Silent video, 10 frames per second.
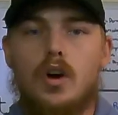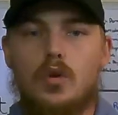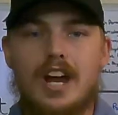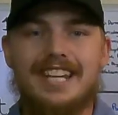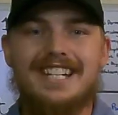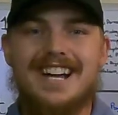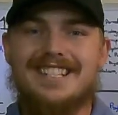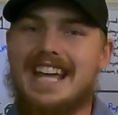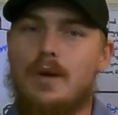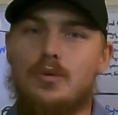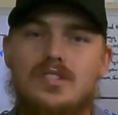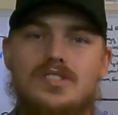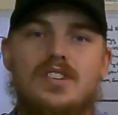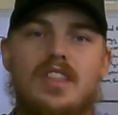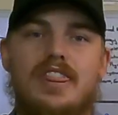Alright guys, that
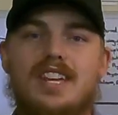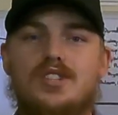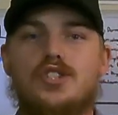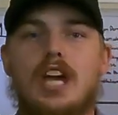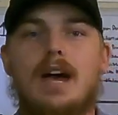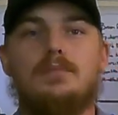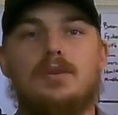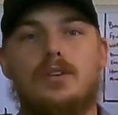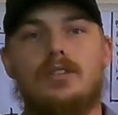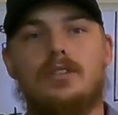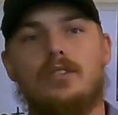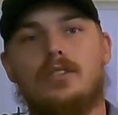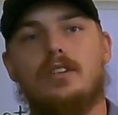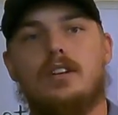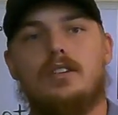was this chapter,
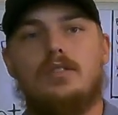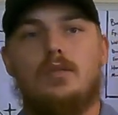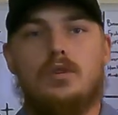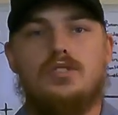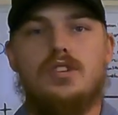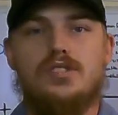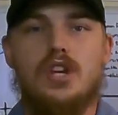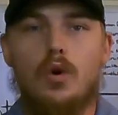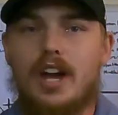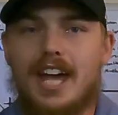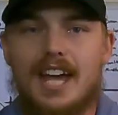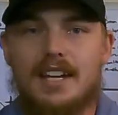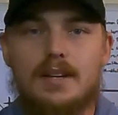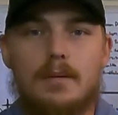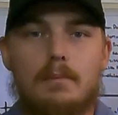which is go
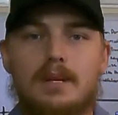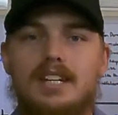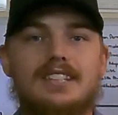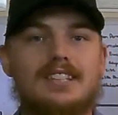ahead, be a